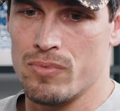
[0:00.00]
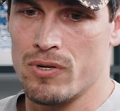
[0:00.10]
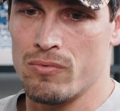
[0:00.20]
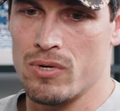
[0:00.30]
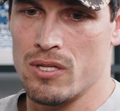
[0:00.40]

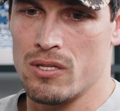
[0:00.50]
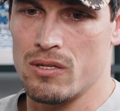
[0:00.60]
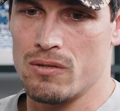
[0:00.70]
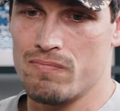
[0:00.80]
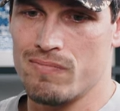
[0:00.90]
Probably one of
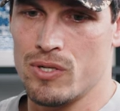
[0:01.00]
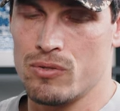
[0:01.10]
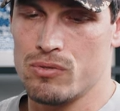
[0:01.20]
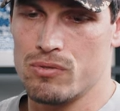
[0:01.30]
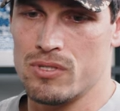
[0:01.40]
the
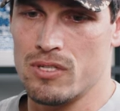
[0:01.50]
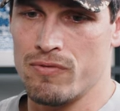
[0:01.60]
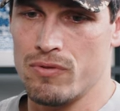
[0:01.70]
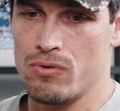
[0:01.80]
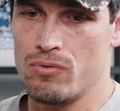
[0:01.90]
most
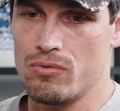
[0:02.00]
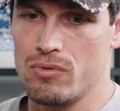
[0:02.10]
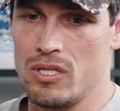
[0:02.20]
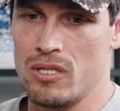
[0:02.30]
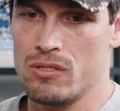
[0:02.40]
difficult
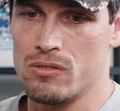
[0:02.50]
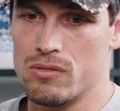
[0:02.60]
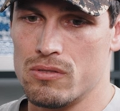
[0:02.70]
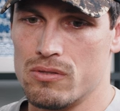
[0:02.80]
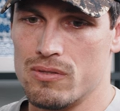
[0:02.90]

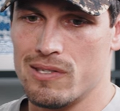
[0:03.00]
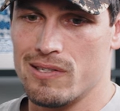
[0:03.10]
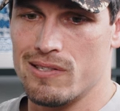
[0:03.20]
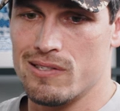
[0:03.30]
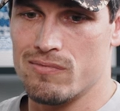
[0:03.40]
years
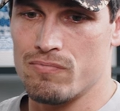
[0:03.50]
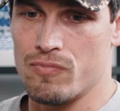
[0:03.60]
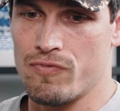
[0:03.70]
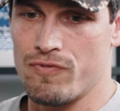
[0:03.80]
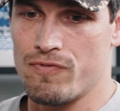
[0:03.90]

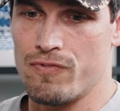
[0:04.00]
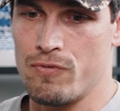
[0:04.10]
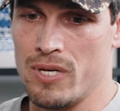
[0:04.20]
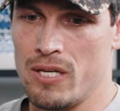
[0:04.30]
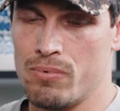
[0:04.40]

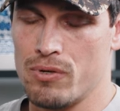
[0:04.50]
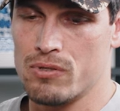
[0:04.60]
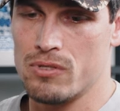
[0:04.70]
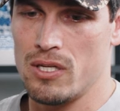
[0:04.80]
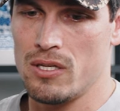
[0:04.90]
for me
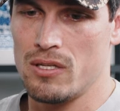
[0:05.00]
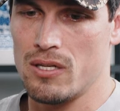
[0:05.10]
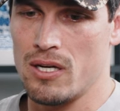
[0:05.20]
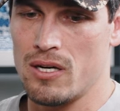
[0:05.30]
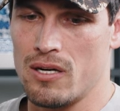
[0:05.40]
personally.
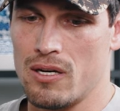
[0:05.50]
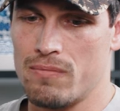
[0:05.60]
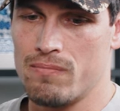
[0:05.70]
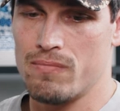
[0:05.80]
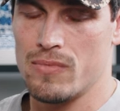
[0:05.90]
Mm.
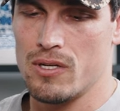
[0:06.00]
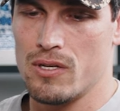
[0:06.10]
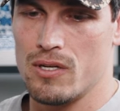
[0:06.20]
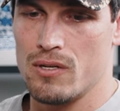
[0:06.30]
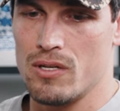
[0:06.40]
Um,
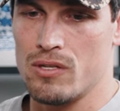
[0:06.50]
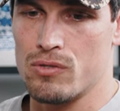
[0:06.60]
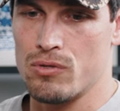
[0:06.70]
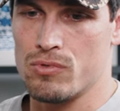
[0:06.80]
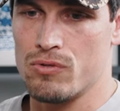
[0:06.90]
in
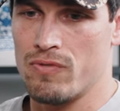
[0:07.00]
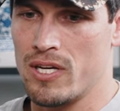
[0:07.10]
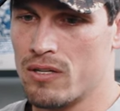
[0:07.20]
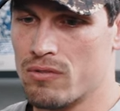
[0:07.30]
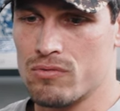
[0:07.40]
terms of
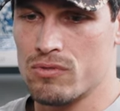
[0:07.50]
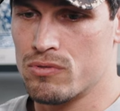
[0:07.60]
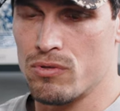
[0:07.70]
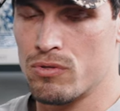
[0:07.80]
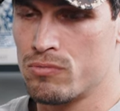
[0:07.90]
like
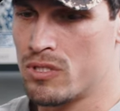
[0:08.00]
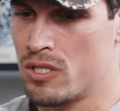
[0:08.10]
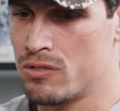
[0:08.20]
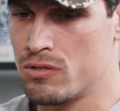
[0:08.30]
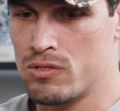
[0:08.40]

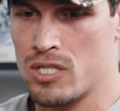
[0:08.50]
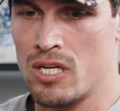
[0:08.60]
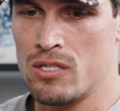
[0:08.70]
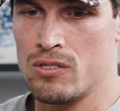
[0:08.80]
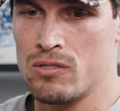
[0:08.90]
circumstances,
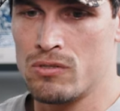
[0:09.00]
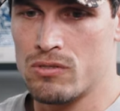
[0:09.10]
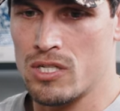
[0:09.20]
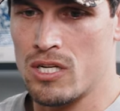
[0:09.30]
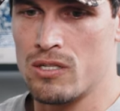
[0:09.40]

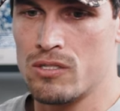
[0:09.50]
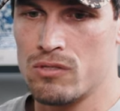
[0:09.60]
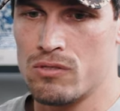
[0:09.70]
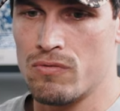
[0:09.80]
changes, challenges, yeah.